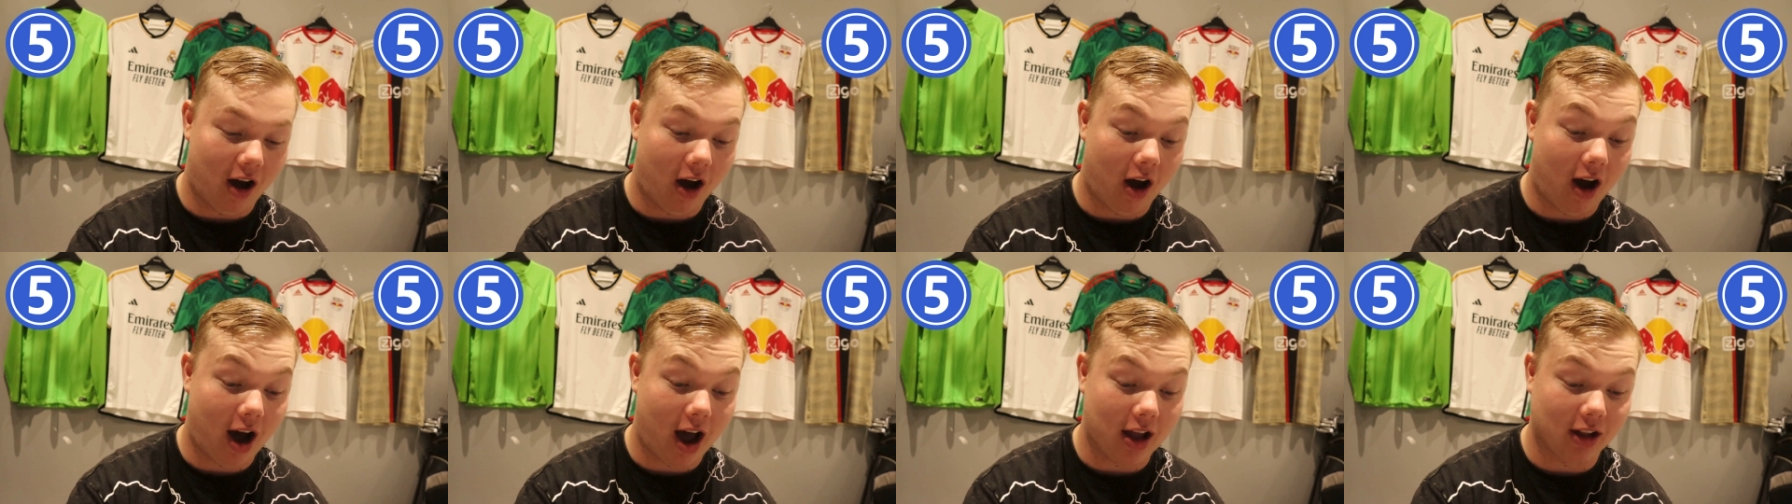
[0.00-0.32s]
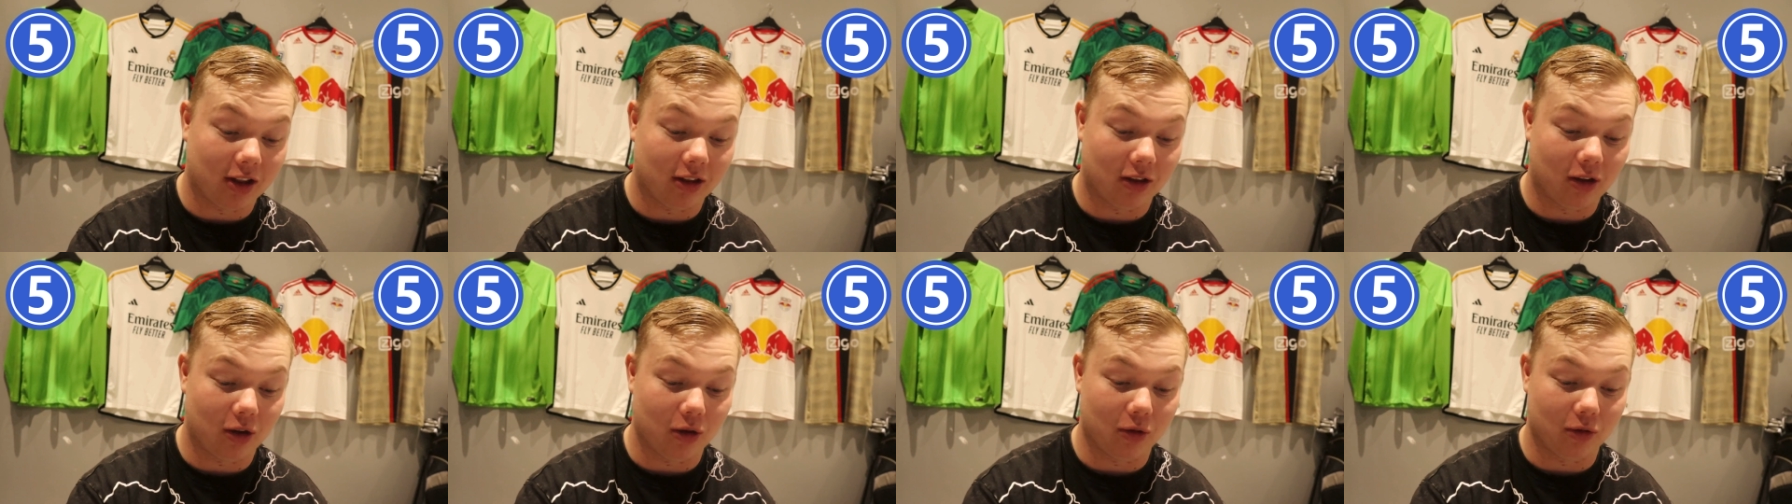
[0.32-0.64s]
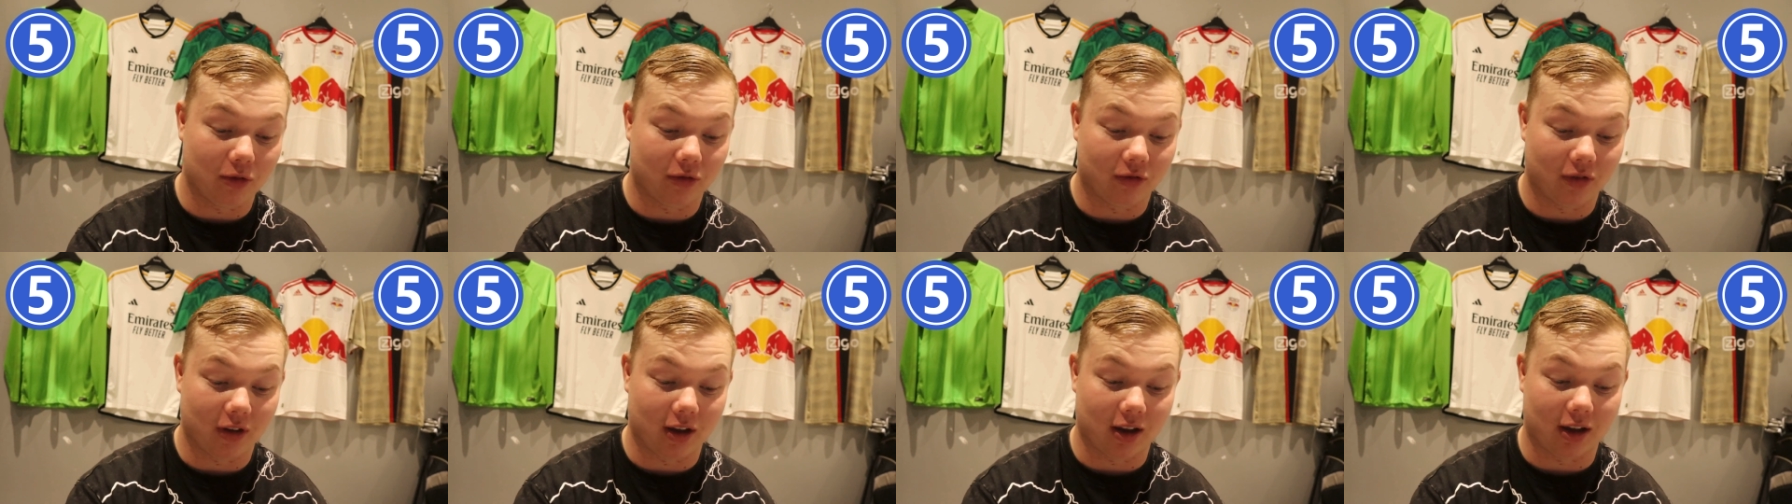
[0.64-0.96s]
I
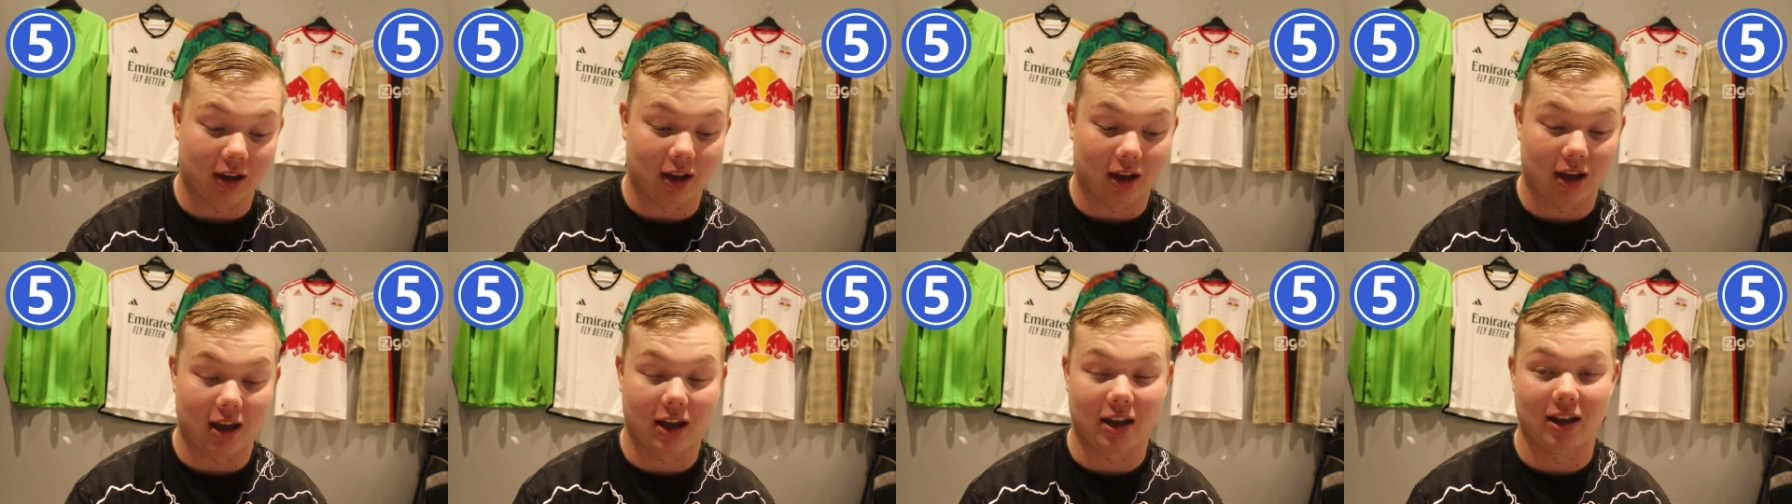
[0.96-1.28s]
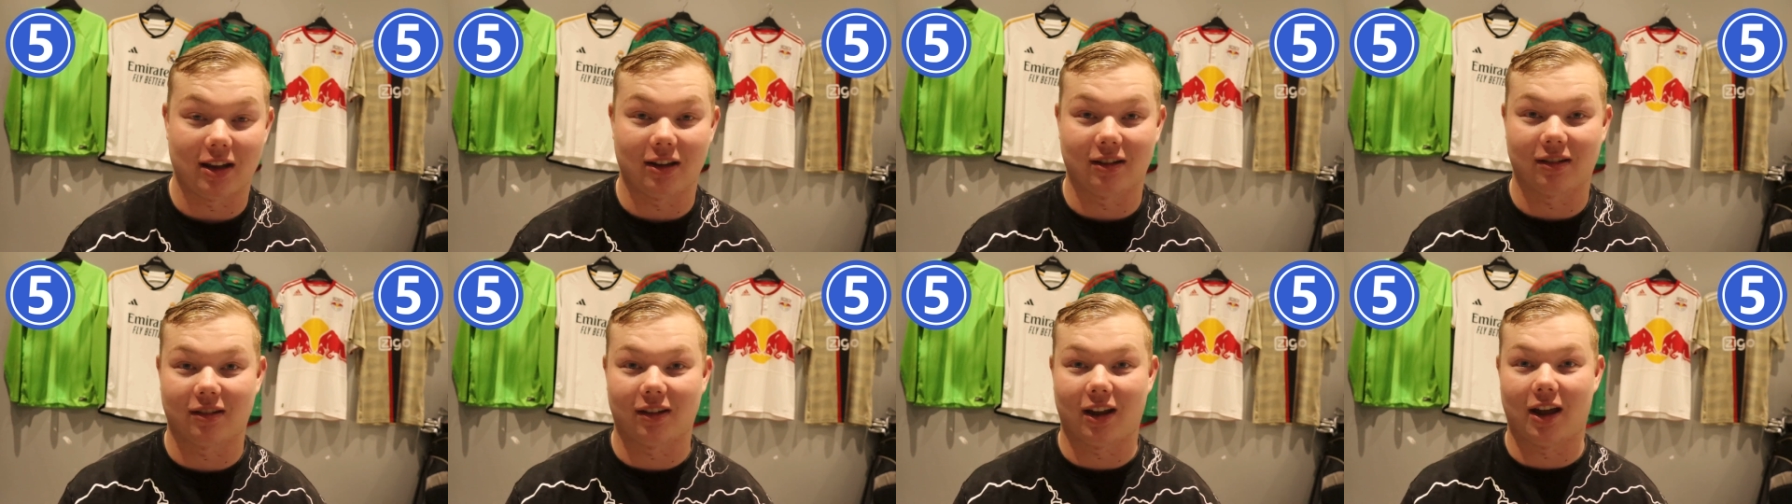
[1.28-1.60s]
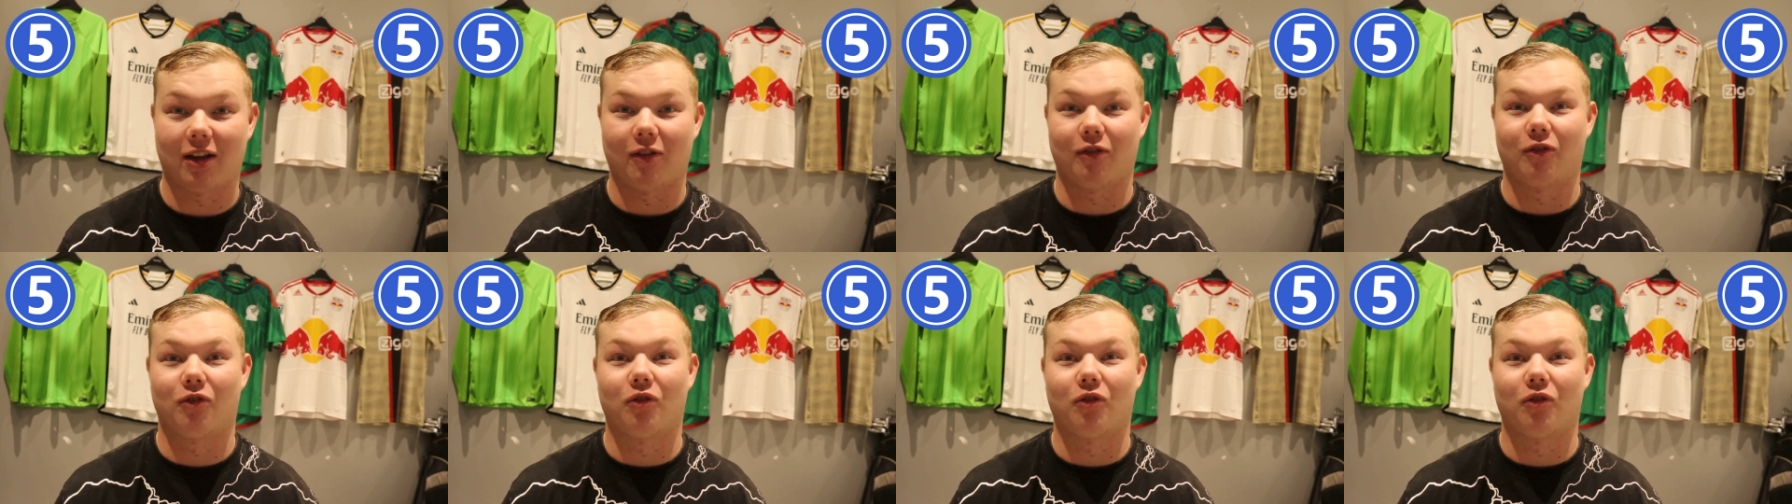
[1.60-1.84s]
do think he's a